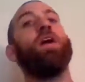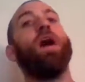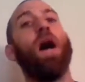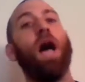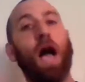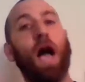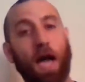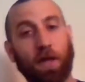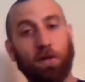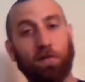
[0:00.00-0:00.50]

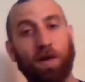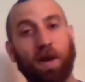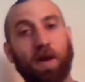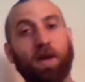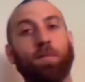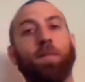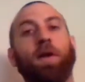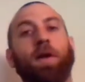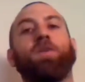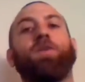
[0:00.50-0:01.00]
Highly
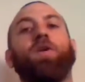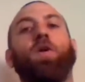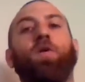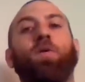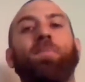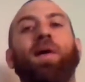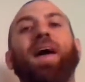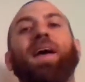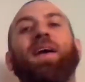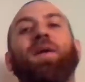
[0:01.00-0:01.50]
recommend going
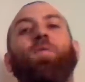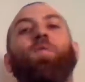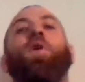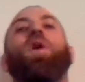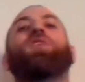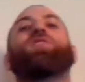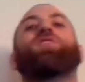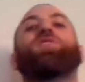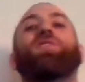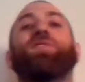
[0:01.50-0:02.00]
back and
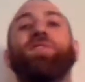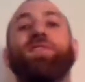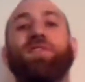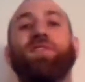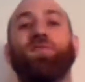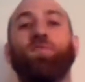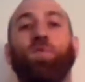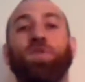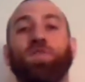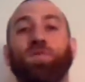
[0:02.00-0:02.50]
watching
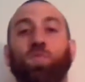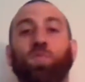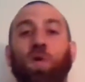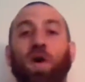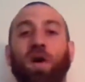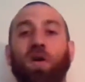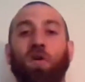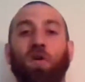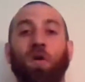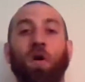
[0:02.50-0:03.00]
this one as
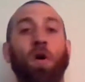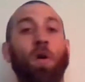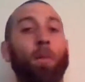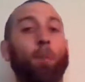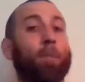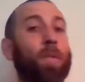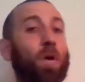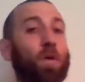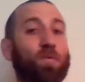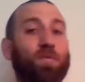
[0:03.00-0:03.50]
well.
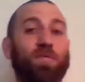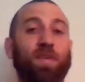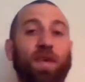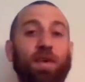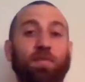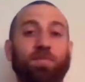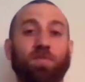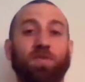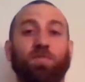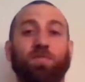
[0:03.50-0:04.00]
Both
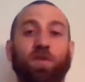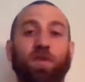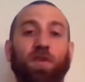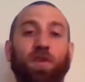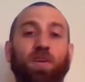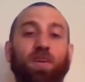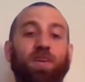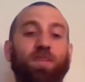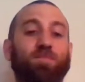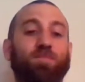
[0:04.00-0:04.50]
teams are really
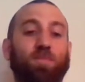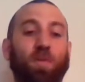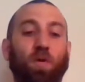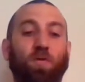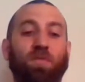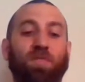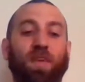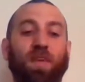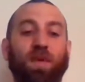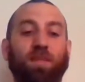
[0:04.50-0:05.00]
good.
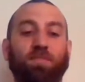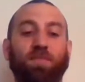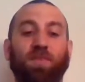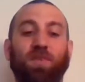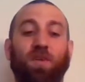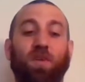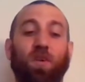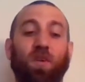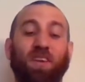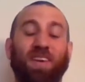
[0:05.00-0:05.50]
Both teams
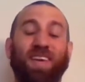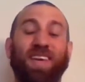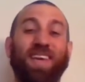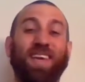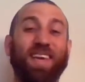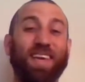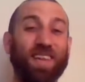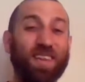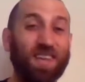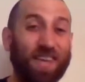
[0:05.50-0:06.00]
are
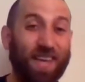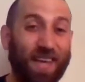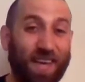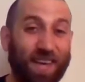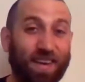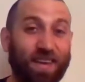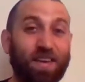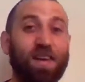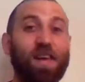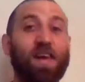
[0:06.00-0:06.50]
killing
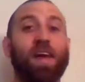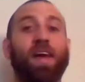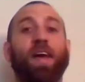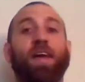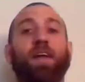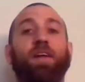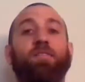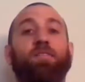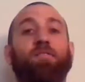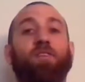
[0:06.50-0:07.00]
it
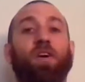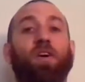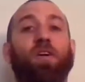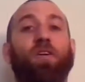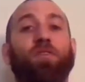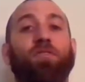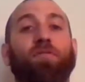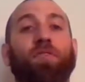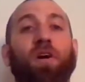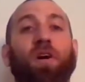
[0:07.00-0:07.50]
in
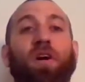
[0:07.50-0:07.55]
Evolve.